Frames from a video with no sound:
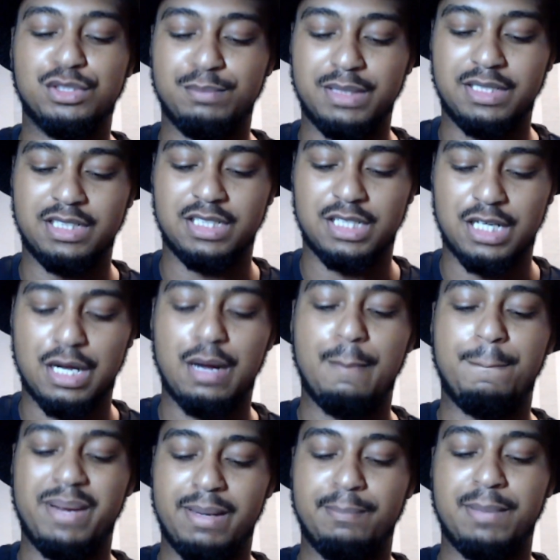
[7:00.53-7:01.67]
be a
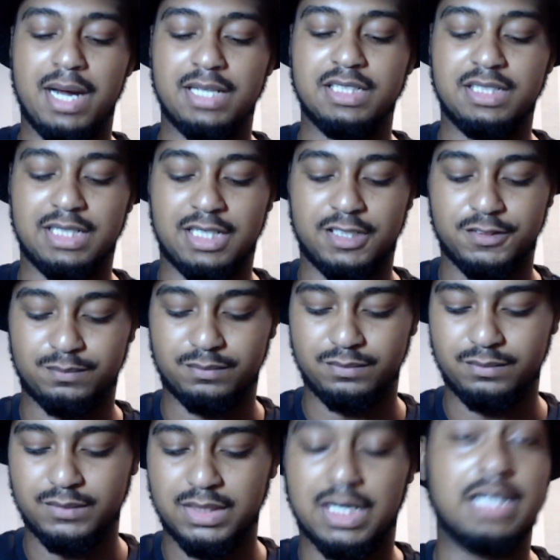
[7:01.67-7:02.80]
bit better than that,
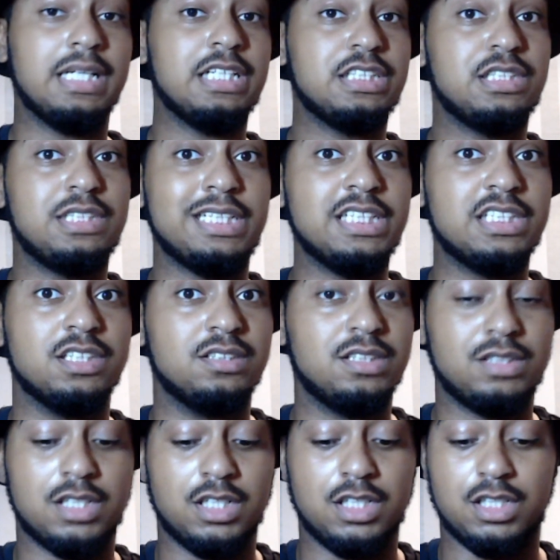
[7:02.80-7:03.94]
and that's decent.
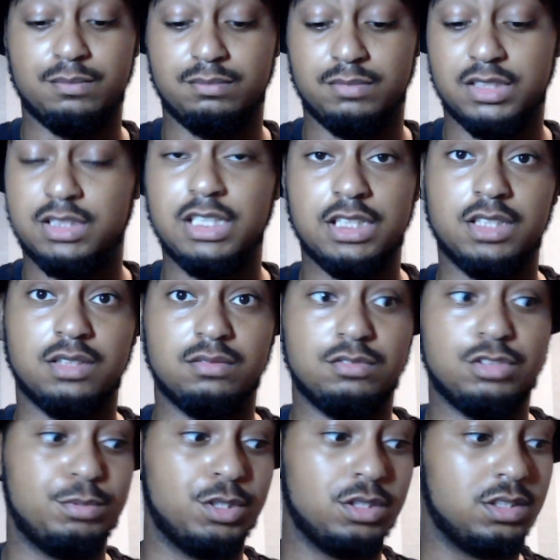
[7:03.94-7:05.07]
It's decent,
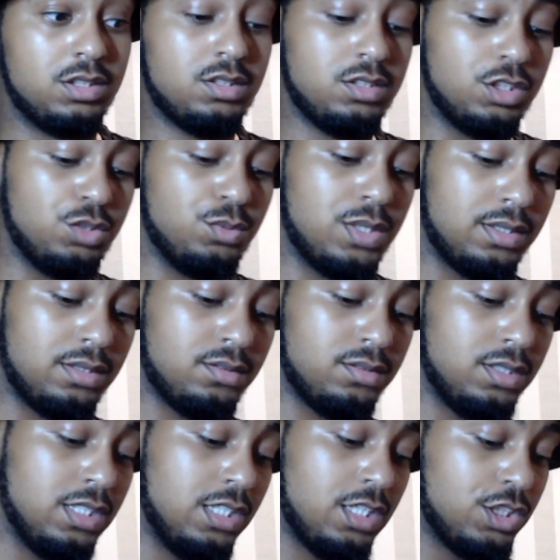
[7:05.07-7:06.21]
to be honest, as well.
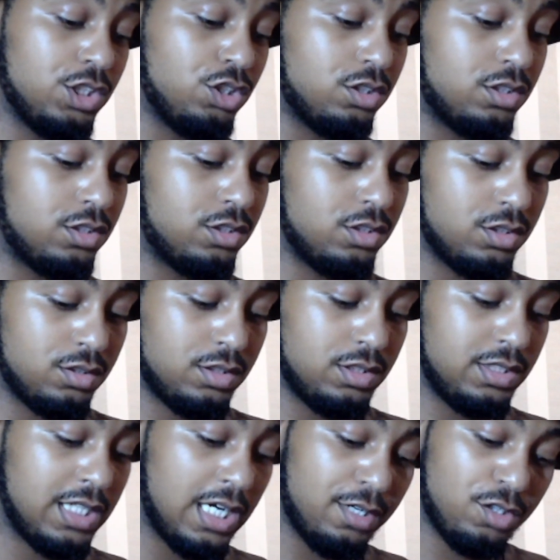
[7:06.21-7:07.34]
So
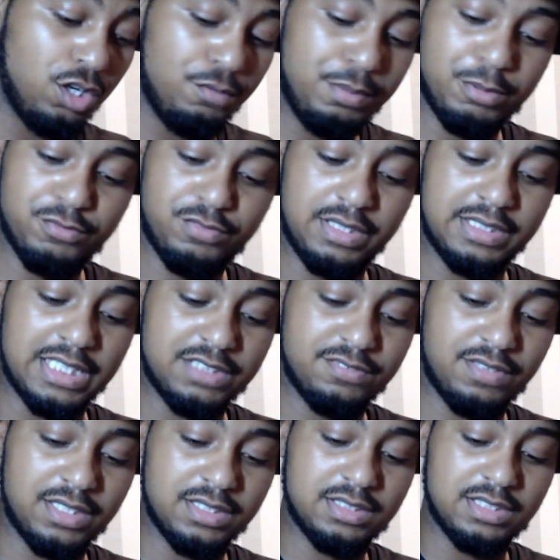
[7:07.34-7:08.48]
yeah, a lot of people think desk
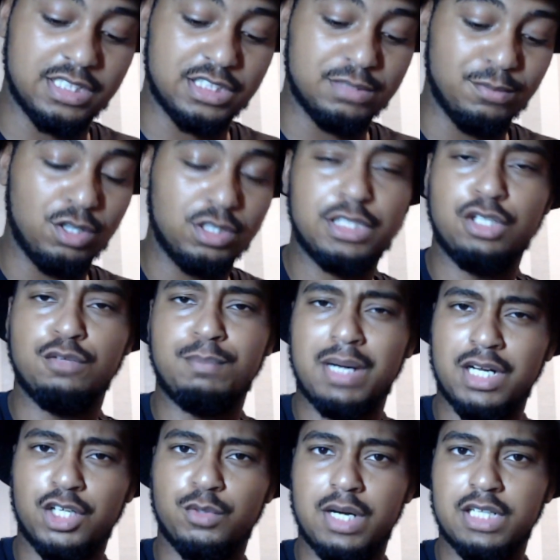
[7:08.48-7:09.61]
fans, they're smaller, they don't
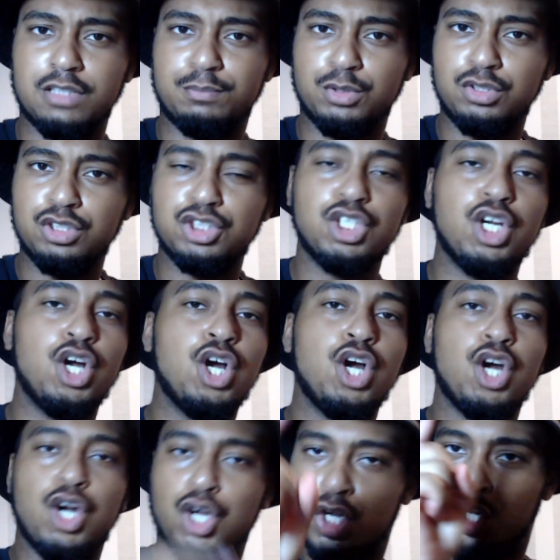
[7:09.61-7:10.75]
pack quite the punch.
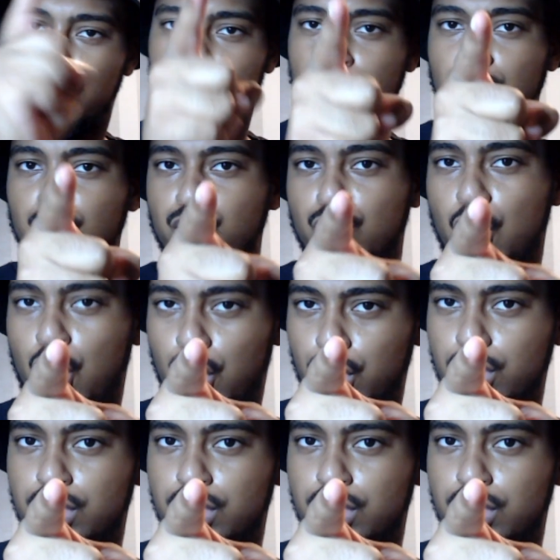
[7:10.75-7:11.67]
You're wrong.